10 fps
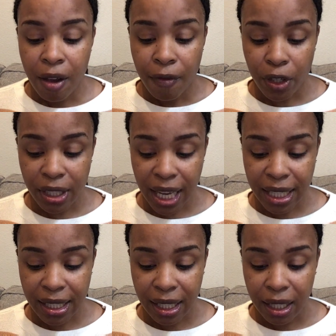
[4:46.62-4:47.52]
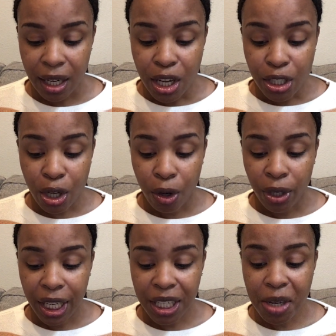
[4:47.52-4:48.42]
Verse 18, so
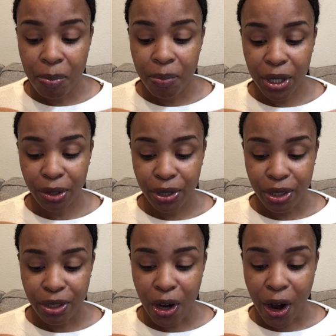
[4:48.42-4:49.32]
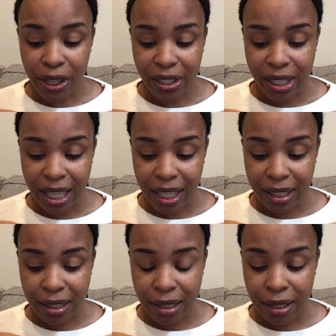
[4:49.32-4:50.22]
any builders or
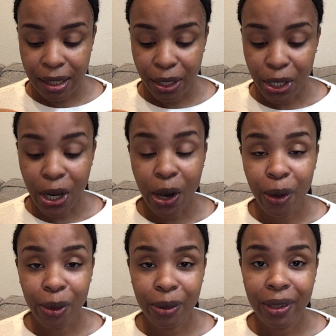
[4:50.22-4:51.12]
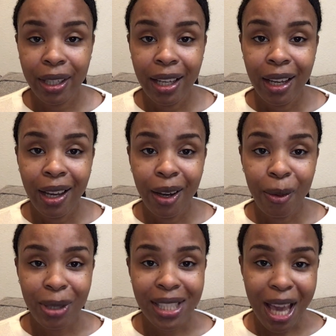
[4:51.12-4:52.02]
architects know
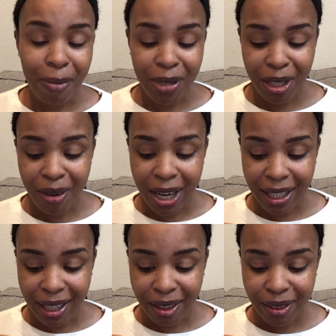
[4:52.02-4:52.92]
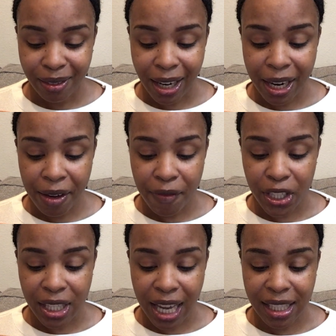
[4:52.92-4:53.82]
what's happening right now, right?
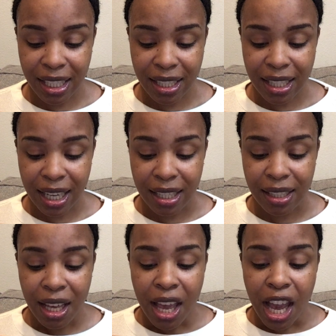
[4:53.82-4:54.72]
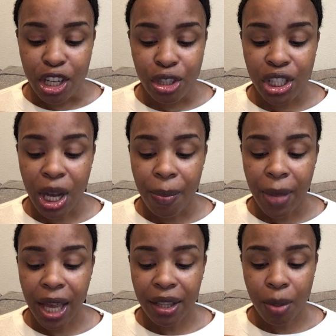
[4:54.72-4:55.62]
Verse 18 says, and you shall
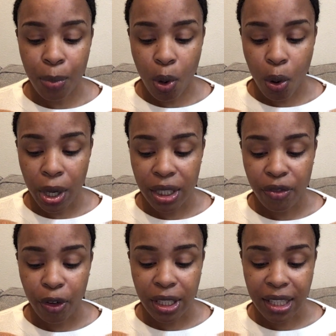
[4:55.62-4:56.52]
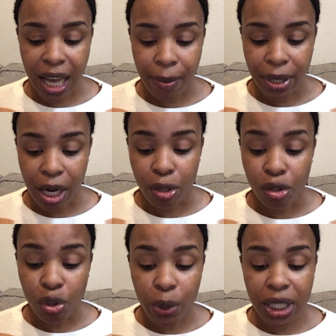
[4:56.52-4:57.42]
make the boards for the tabernacle,
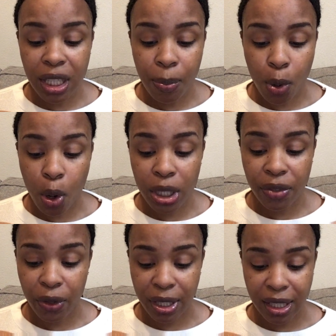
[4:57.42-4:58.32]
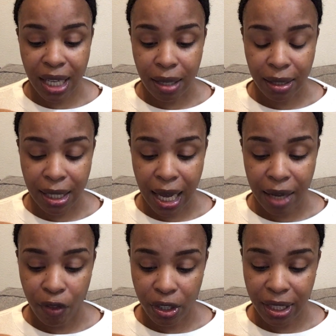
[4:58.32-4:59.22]
20 boards for the south
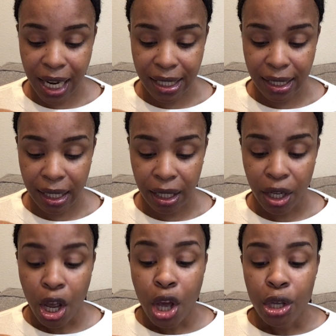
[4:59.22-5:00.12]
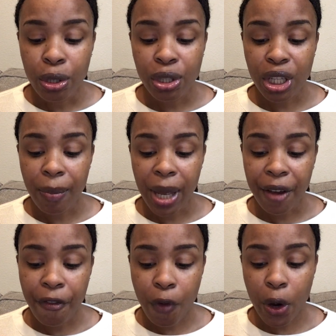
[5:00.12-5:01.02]
side. Verse 19, you shall
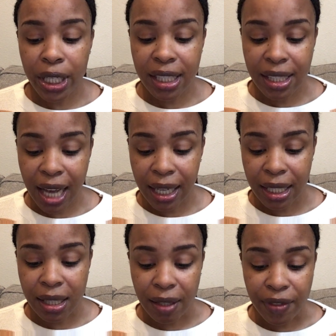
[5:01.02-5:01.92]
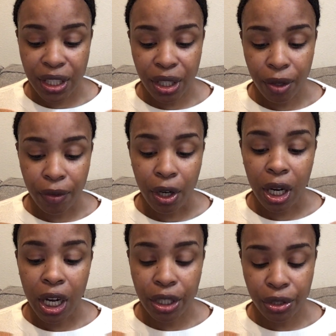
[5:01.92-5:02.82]
make 40 sockets of silver
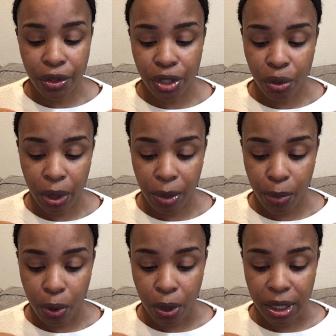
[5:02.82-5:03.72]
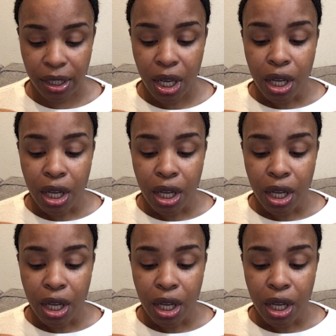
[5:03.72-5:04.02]
under the 20 boards,